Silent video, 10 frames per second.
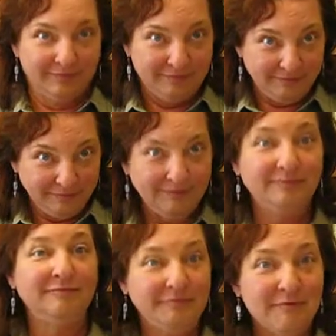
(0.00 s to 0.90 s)
term.
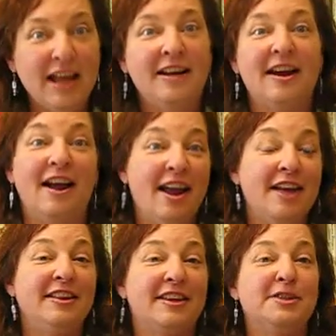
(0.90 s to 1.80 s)
Mm-hmm. Yeah, I
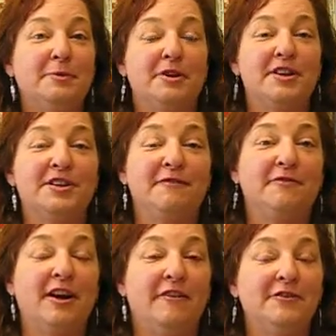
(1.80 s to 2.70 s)
had the experience
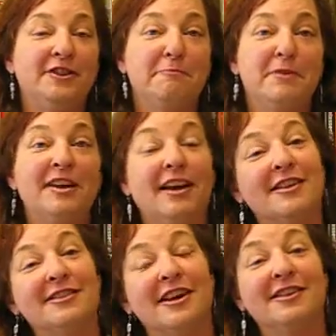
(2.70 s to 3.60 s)
of submitting
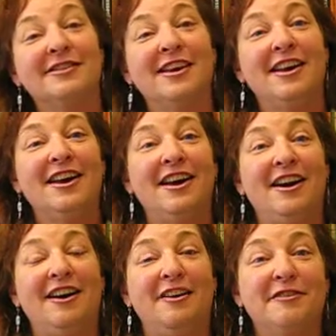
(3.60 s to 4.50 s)
essays,
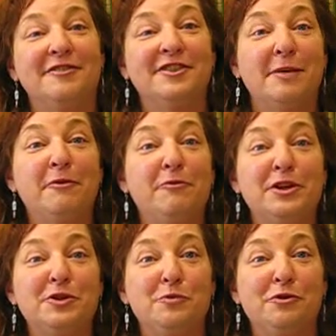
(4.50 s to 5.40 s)
some of
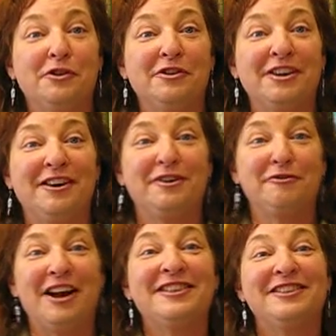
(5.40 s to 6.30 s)
which were
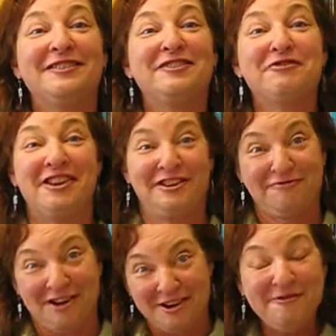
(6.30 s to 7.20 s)
granted credit
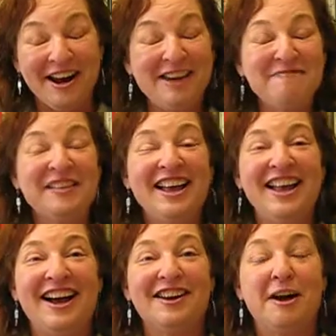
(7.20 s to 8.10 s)
right away.
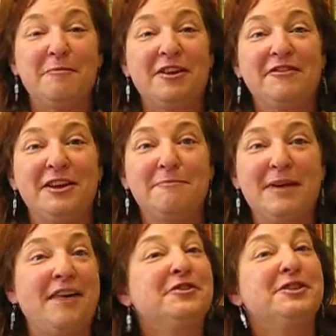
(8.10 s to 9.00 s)
A couple of them
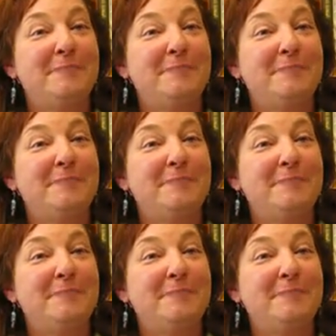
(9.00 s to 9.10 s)
bounced